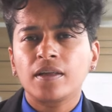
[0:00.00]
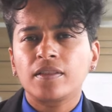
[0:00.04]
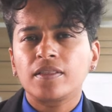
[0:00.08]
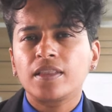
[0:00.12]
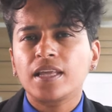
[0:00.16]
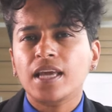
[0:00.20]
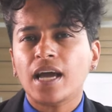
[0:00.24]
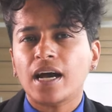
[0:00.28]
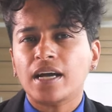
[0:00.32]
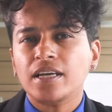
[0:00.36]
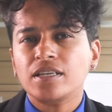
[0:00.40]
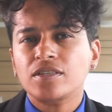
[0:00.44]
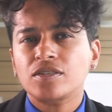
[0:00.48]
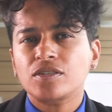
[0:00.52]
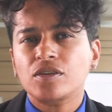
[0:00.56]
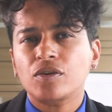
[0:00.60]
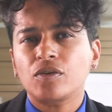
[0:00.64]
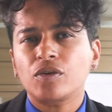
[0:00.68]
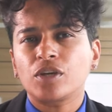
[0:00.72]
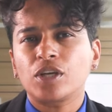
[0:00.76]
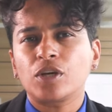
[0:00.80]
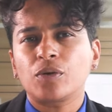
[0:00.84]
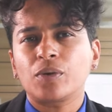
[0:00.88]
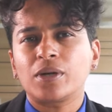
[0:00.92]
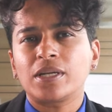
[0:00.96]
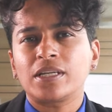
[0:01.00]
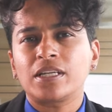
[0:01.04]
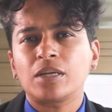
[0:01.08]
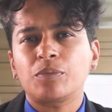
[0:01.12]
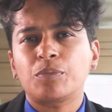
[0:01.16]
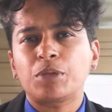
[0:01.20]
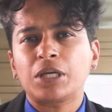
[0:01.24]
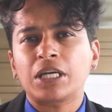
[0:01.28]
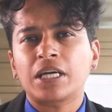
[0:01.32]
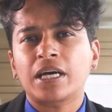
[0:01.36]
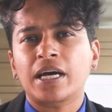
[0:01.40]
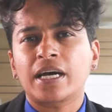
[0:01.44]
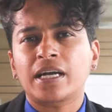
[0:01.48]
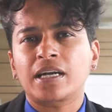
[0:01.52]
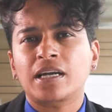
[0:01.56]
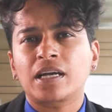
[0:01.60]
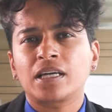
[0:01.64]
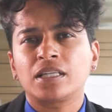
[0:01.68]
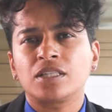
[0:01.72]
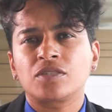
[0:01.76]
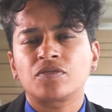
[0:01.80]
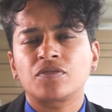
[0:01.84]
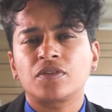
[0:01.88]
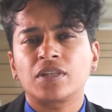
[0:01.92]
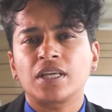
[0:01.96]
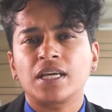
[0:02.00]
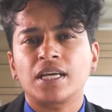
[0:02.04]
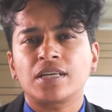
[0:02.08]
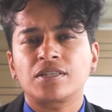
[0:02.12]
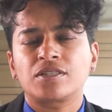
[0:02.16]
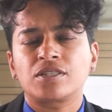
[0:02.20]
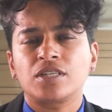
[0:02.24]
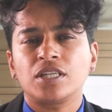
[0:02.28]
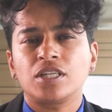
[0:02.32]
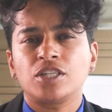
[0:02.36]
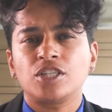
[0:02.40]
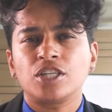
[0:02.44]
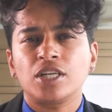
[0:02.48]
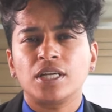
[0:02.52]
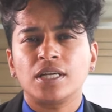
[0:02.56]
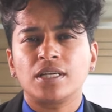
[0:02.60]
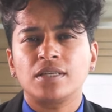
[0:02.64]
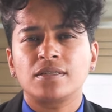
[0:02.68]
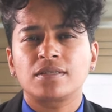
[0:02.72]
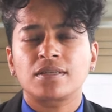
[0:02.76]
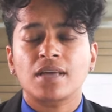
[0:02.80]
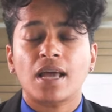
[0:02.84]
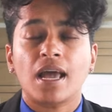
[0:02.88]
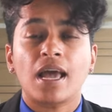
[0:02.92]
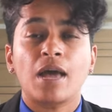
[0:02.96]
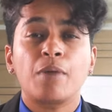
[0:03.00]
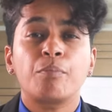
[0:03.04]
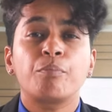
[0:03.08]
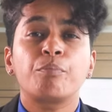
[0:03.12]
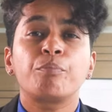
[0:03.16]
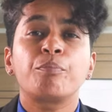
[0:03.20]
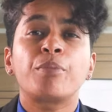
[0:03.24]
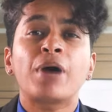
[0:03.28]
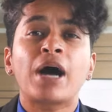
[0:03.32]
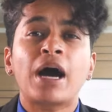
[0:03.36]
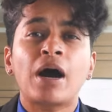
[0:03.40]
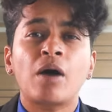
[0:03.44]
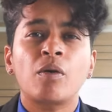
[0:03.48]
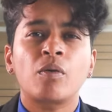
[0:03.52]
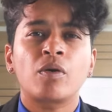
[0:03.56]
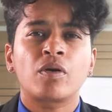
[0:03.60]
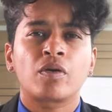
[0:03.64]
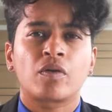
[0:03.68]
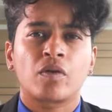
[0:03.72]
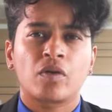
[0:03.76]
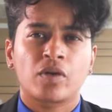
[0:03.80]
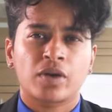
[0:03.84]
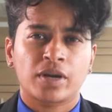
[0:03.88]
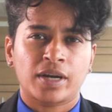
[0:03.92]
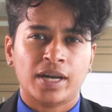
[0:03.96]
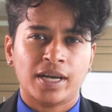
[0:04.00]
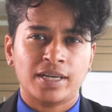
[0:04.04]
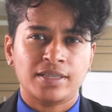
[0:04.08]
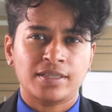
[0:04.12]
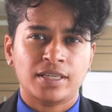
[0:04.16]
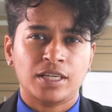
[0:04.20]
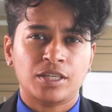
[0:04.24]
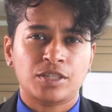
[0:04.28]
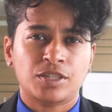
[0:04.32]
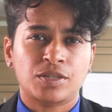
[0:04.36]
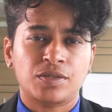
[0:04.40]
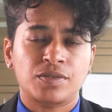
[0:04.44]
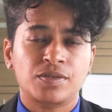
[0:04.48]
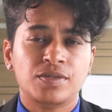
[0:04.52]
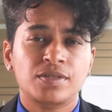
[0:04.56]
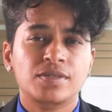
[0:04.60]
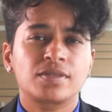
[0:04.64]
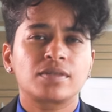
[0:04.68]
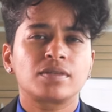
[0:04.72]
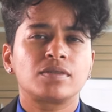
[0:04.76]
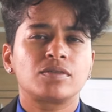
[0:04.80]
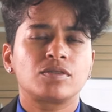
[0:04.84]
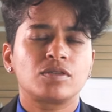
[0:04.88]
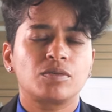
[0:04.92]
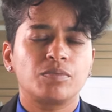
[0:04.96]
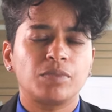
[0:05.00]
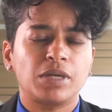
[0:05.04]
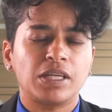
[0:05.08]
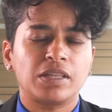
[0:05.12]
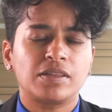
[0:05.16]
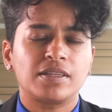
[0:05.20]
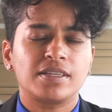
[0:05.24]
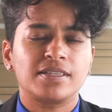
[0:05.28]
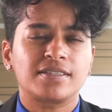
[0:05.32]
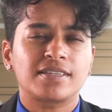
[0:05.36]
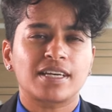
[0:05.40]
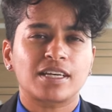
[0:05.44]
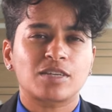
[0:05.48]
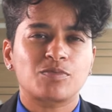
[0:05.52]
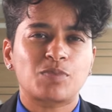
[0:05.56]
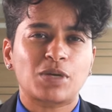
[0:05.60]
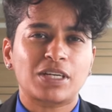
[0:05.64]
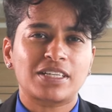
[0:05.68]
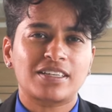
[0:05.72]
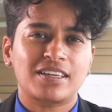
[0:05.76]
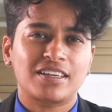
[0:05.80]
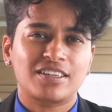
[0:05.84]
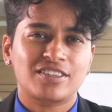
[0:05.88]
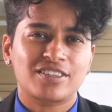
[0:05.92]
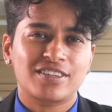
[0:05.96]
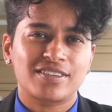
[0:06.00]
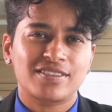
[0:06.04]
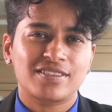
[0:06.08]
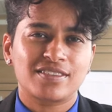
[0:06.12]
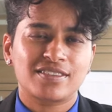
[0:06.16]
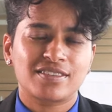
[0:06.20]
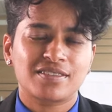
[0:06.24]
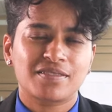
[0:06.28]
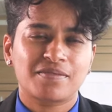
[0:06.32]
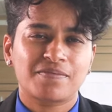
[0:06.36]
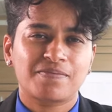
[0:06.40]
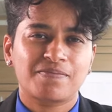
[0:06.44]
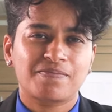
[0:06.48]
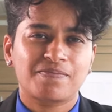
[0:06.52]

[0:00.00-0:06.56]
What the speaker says: The ISO UNDP guidelines for the SDGs empower organizations to meet these expectations.